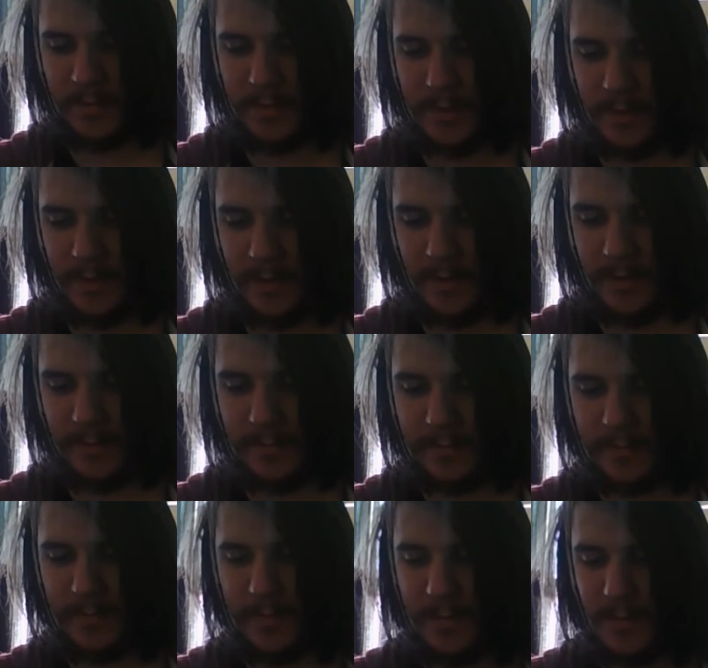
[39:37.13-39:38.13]
Yeah.
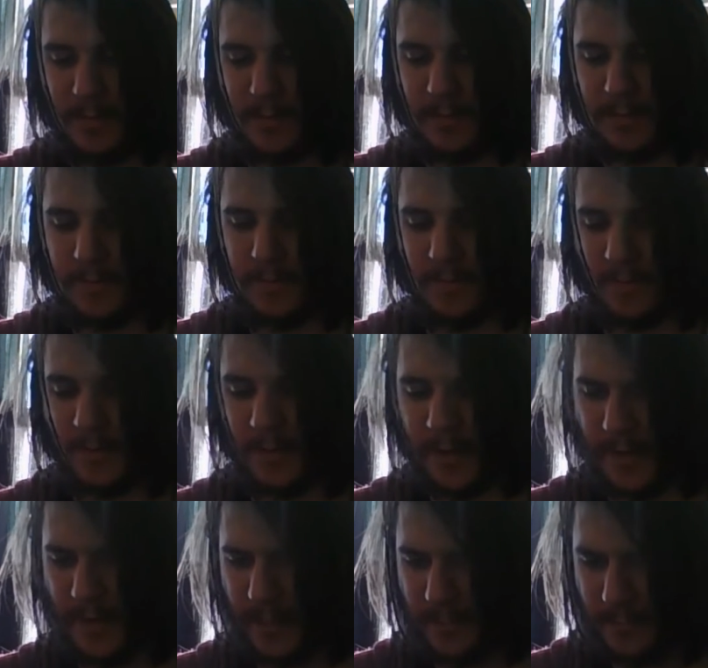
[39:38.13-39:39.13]

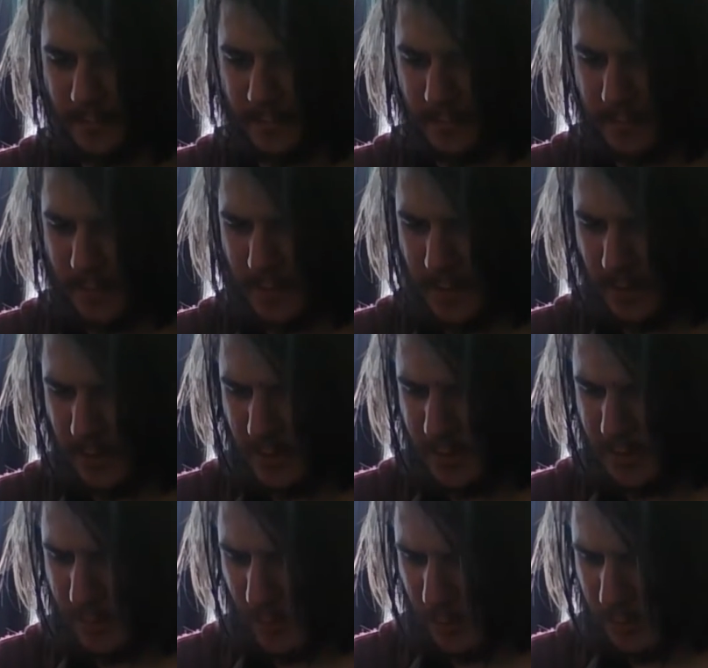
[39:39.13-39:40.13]
I got Stardust
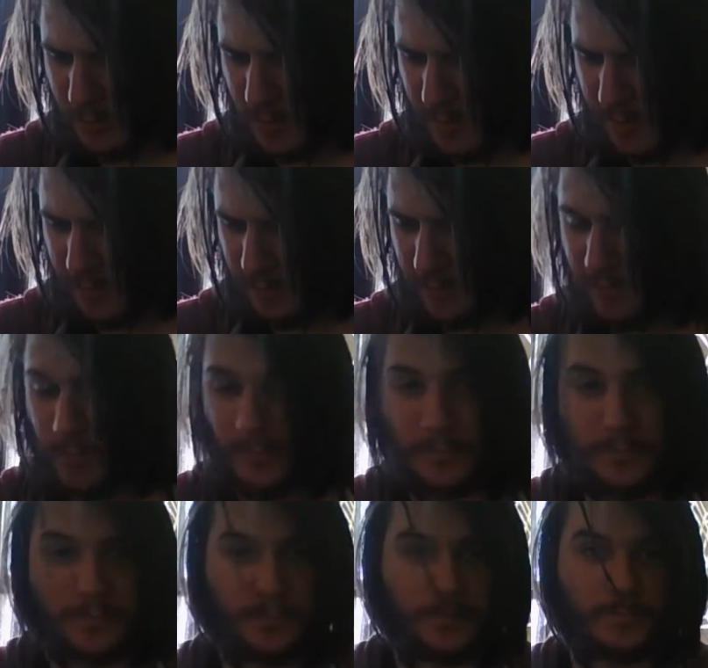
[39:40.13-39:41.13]
Spark Dragon from
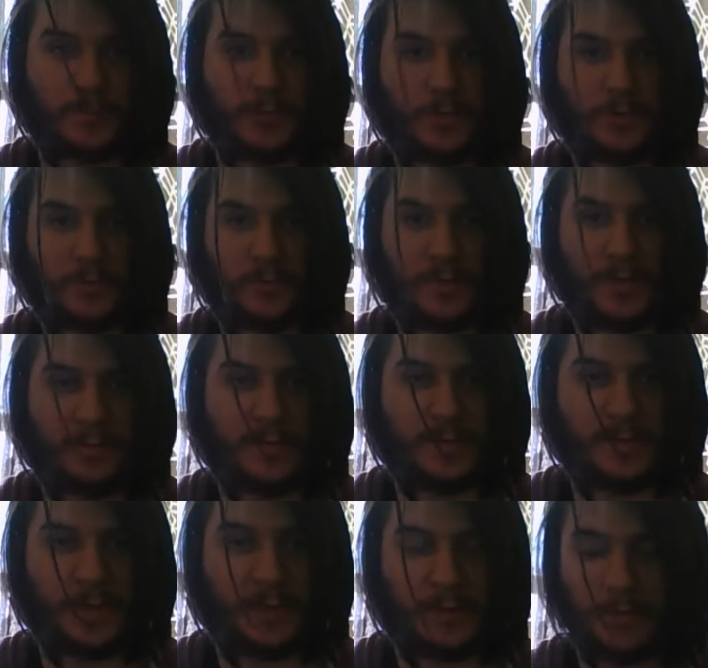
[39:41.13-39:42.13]

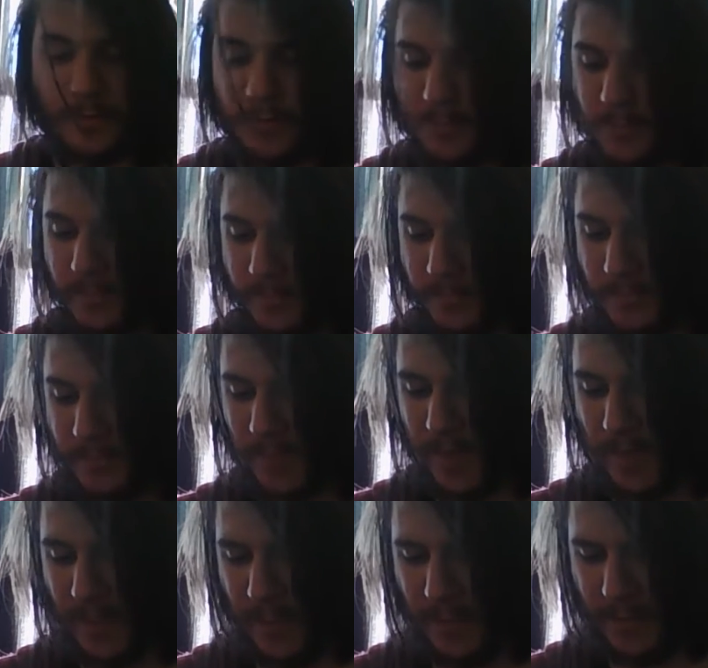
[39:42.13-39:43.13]
Devastator.
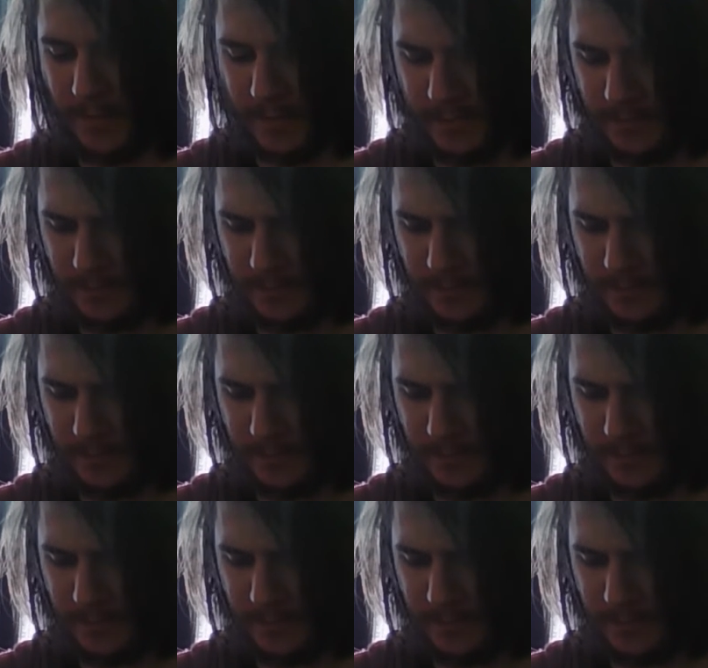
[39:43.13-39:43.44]
Yeah.